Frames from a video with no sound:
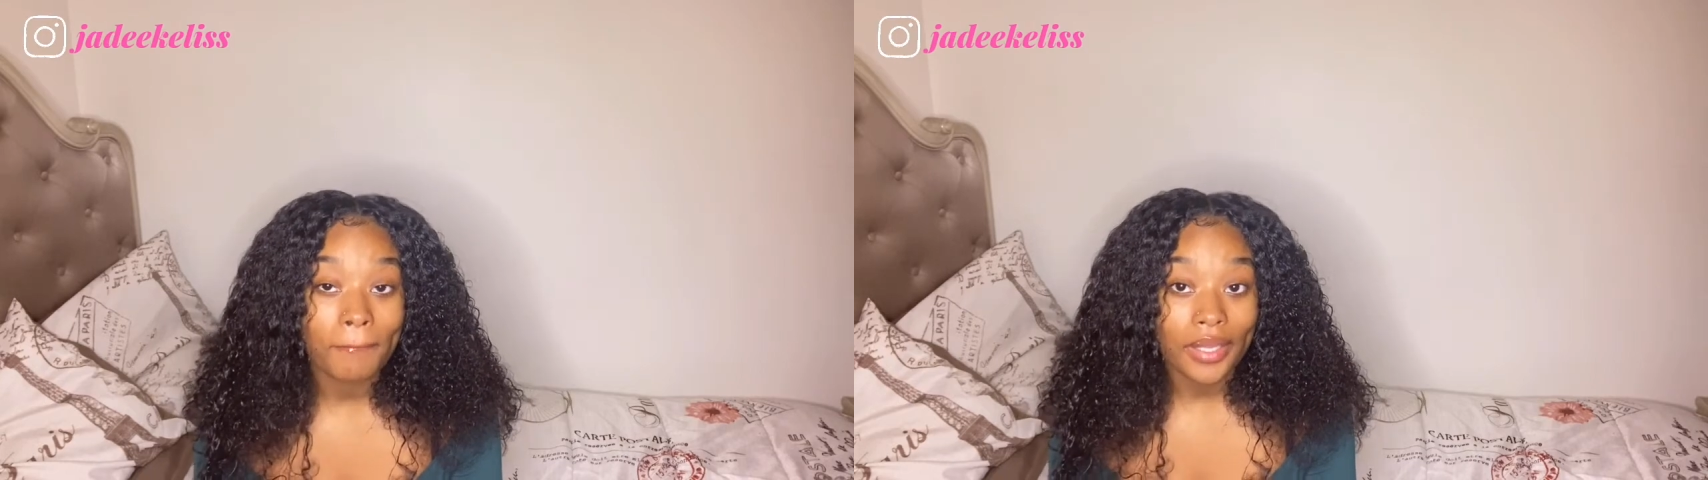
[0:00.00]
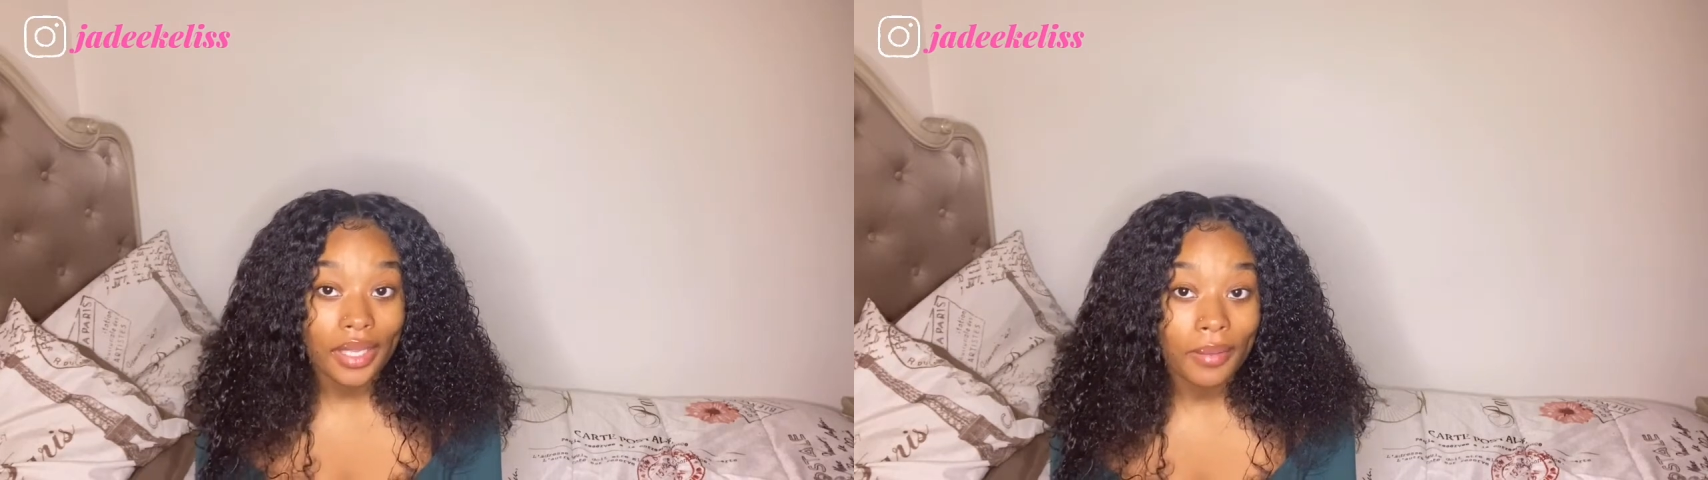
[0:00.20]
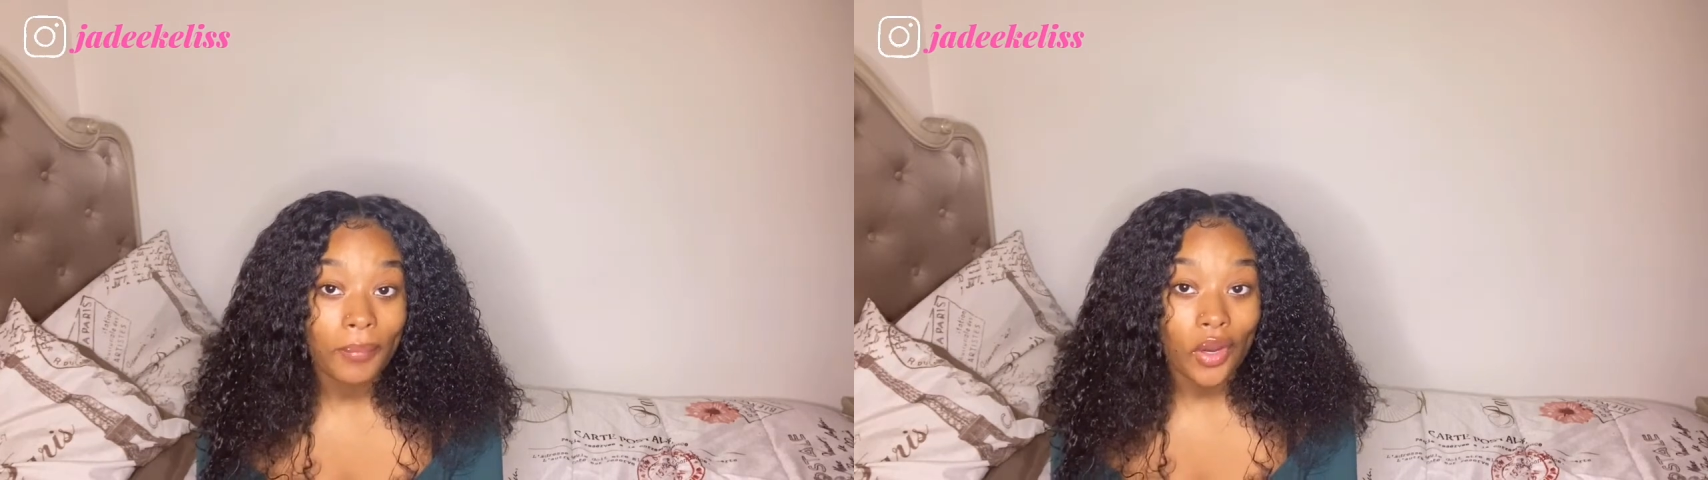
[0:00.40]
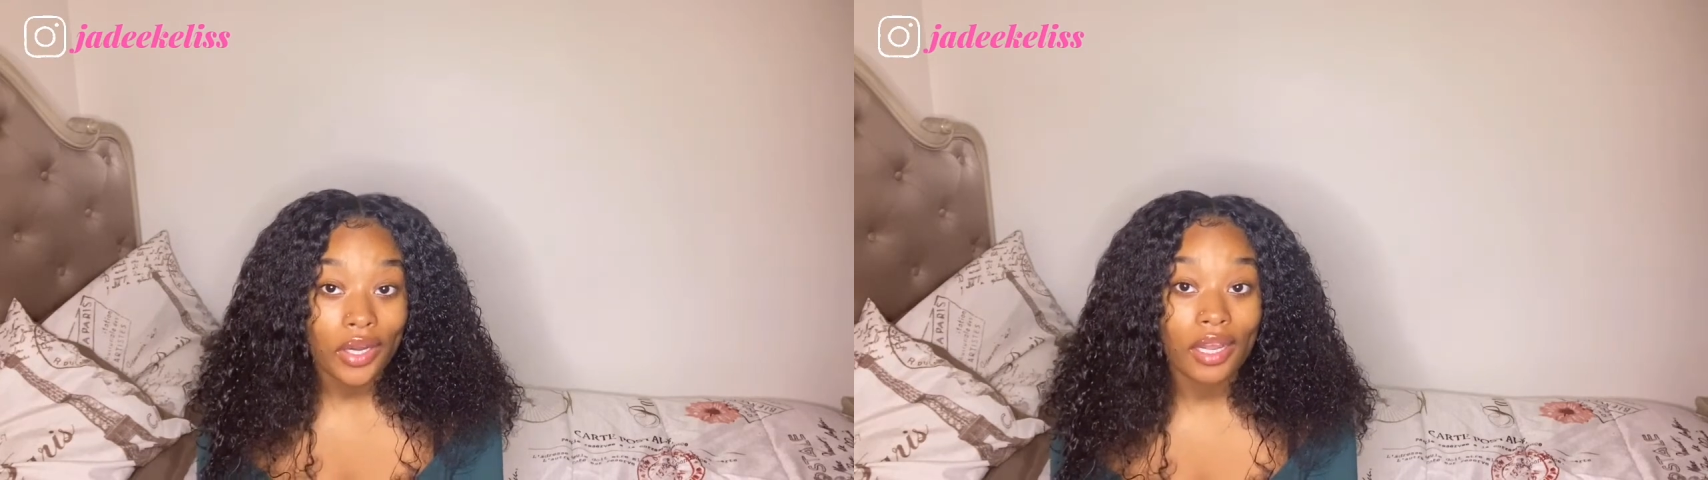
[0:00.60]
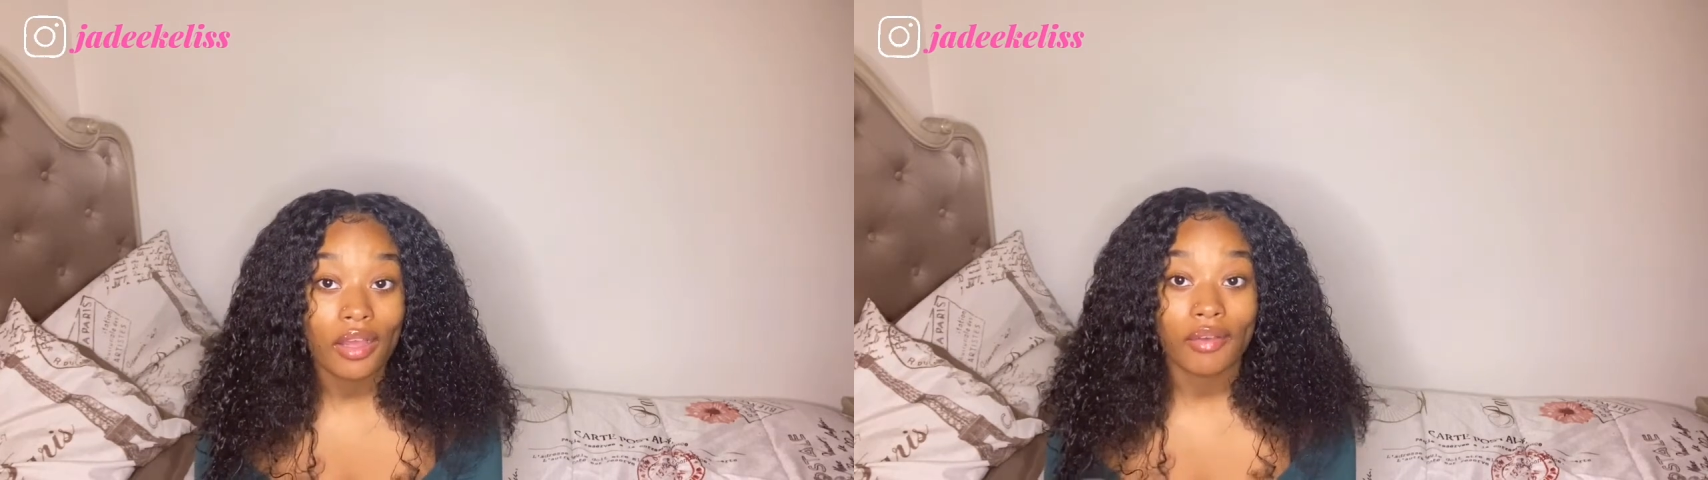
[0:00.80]
big
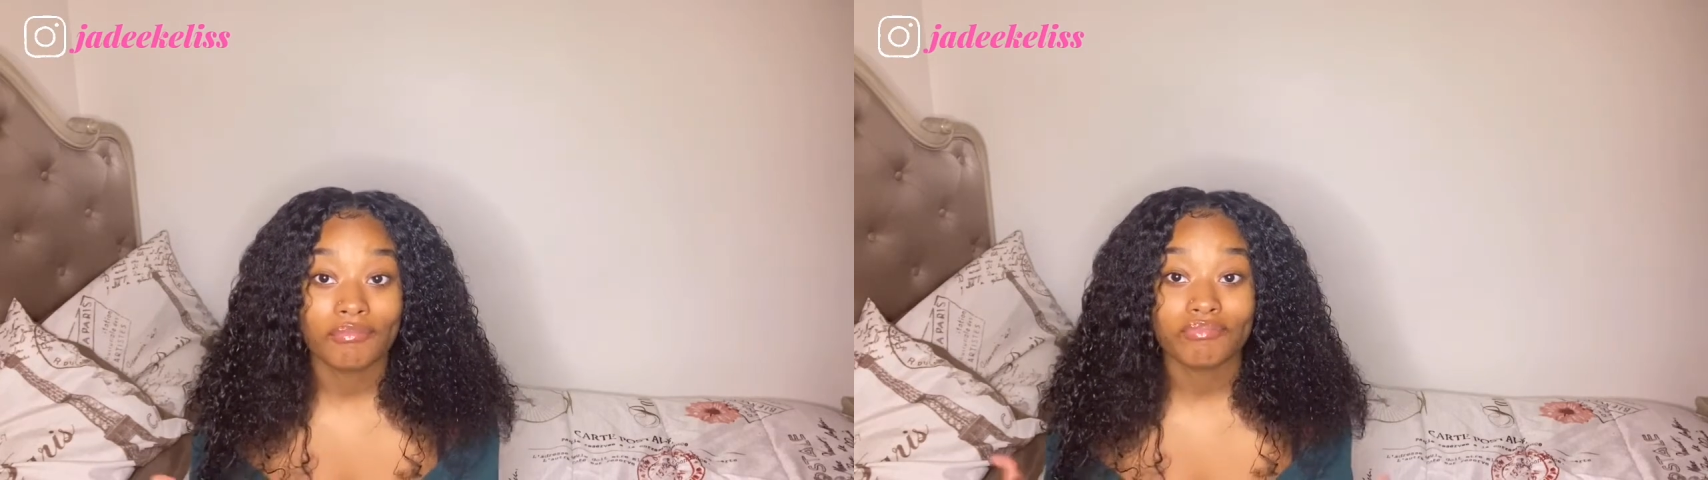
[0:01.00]
part of,